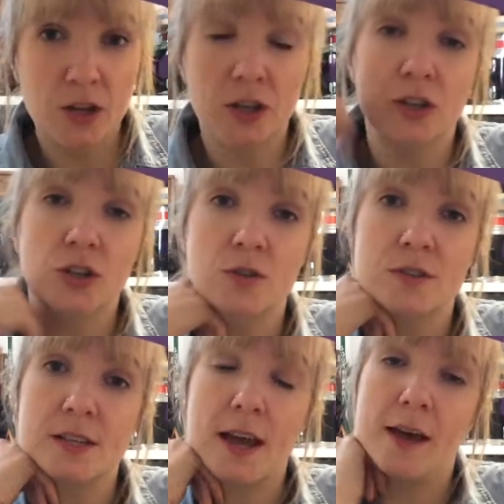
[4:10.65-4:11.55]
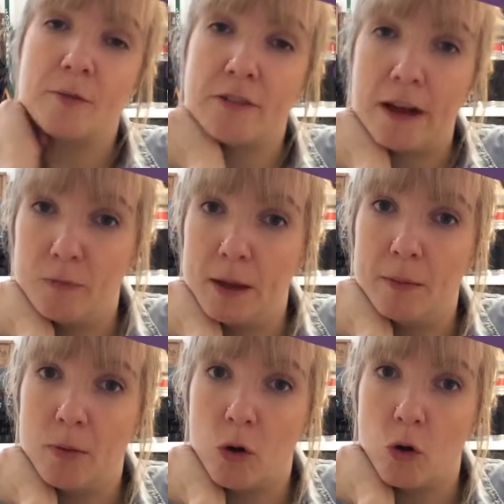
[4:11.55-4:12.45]
you can use craft
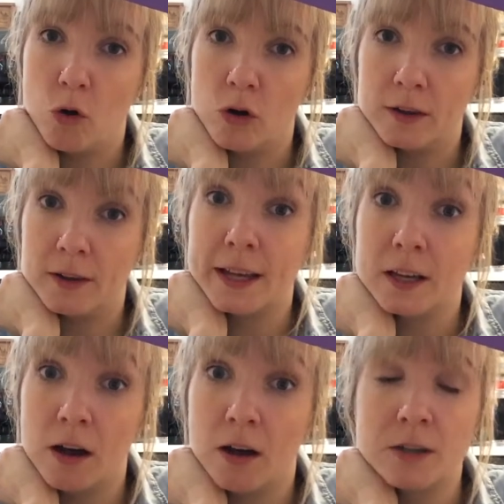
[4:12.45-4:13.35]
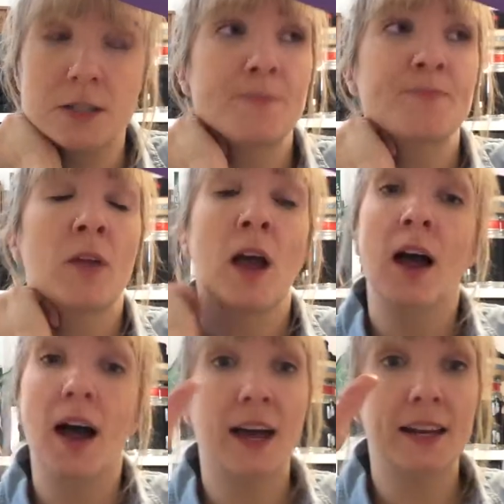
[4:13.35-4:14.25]
paper or light card.
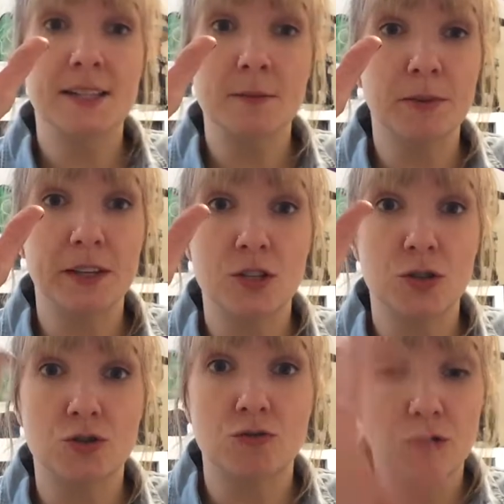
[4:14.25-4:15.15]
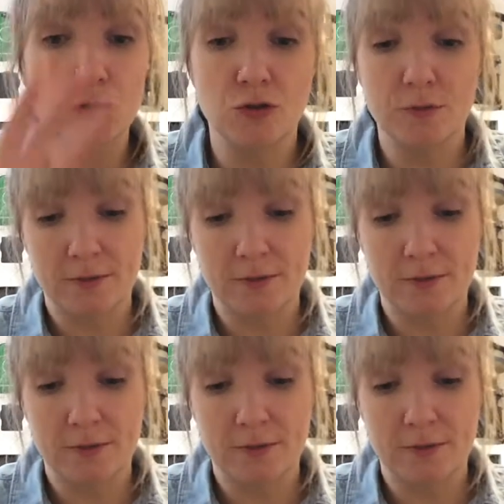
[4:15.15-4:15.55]
And I simply just drew